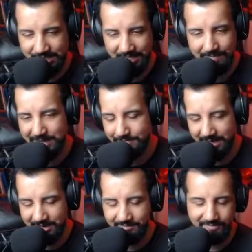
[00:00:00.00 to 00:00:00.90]
It might
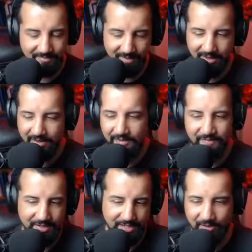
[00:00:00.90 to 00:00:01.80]
mean
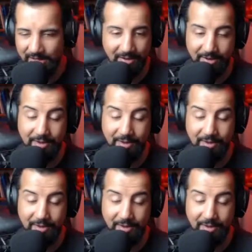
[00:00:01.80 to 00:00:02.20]
physical. I don't know.